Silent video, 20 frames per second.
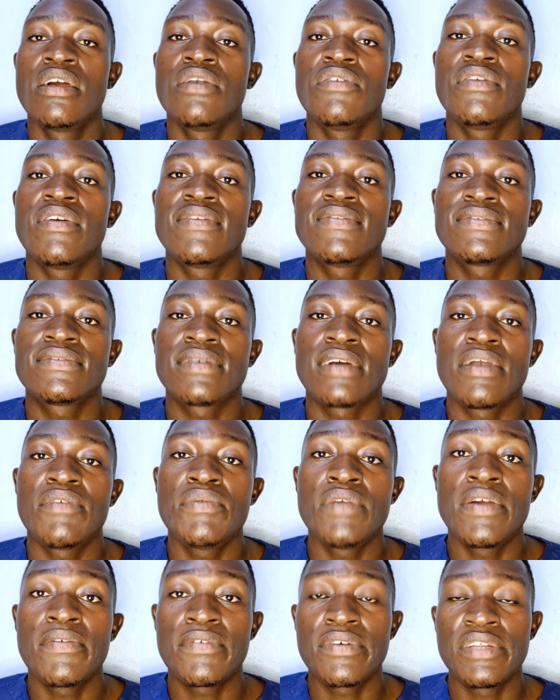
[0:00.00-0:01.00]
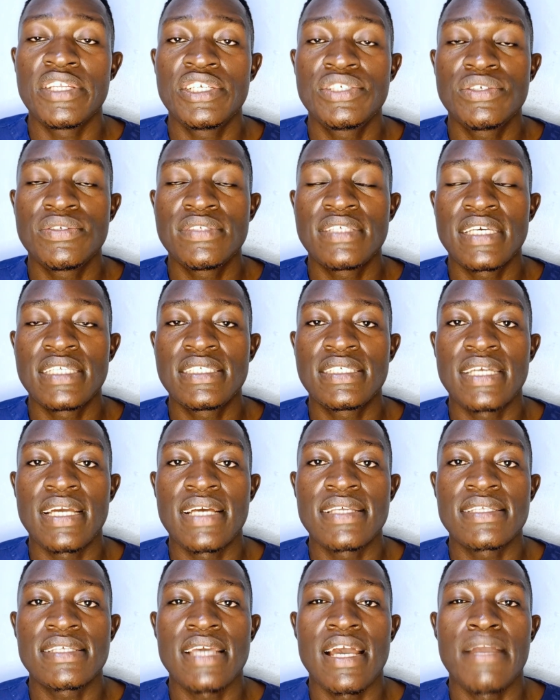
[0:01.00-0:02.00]
We have conditions such
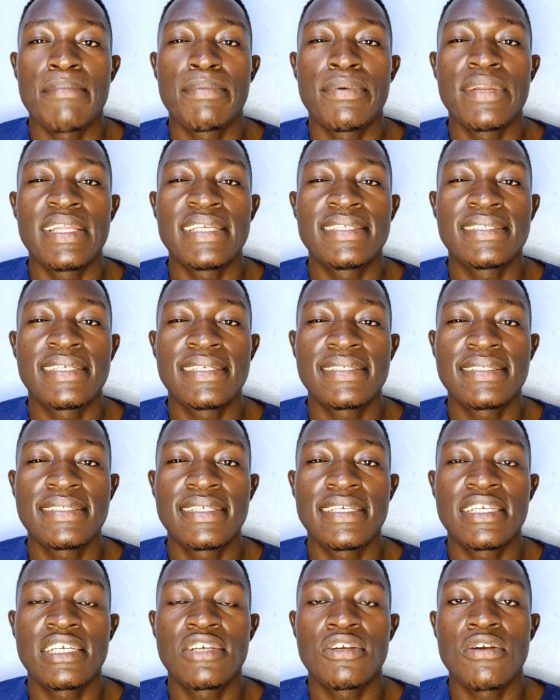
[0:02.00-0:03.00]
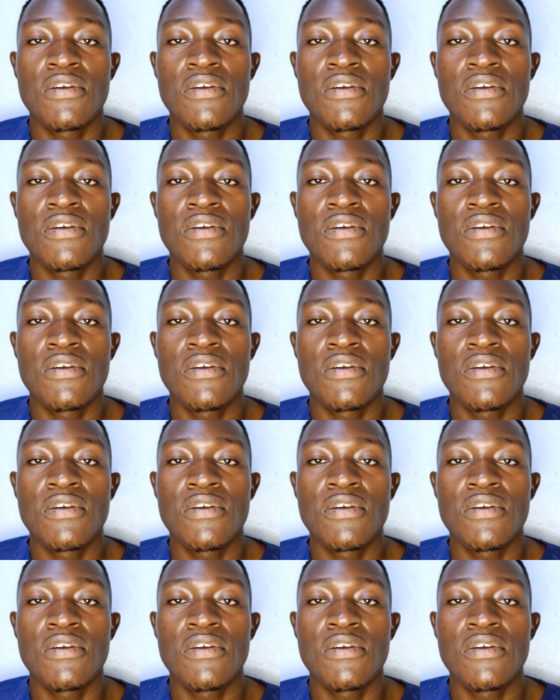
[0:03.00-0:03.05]
as polycystic